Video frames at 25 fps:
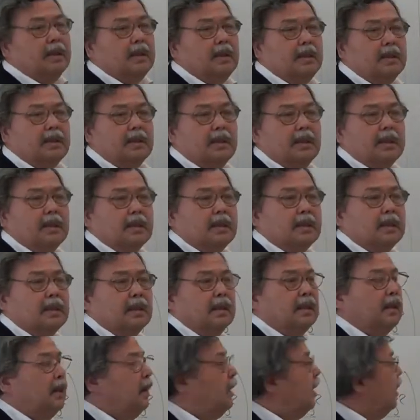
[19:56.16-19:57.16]
is this.
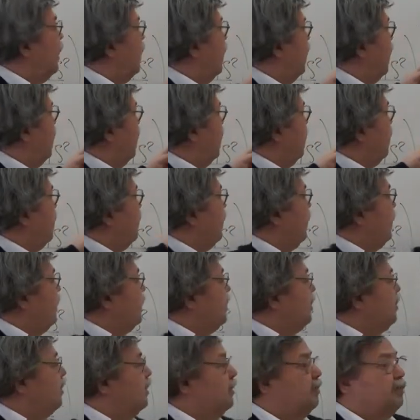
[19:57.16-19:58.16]
are
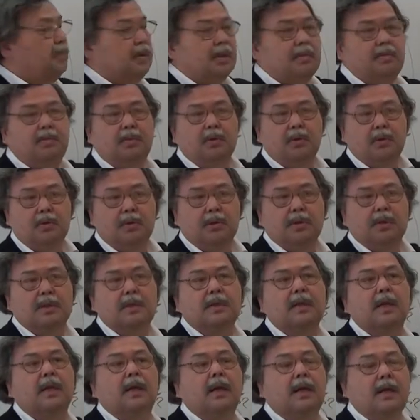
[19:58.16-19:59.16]
these proportions,
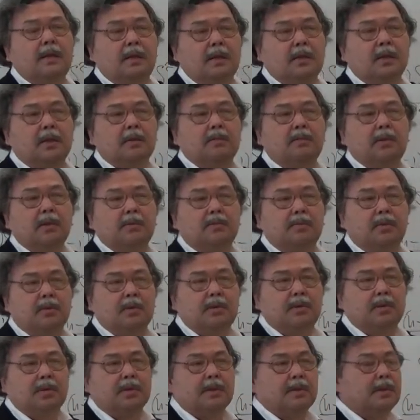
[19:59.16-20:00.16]
the actual
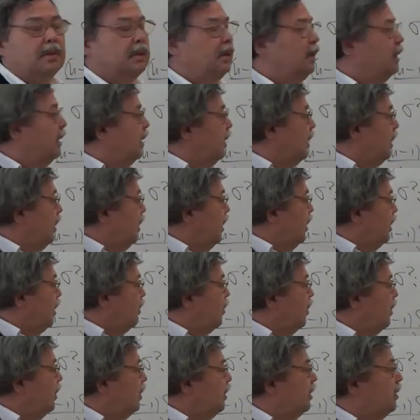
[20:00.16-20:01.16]
proportions,
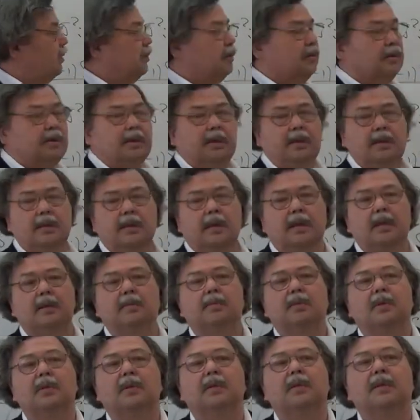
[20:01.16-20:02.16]
equal to this
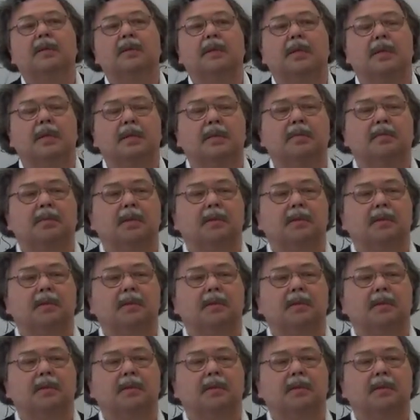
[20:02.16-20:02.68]
hypothesized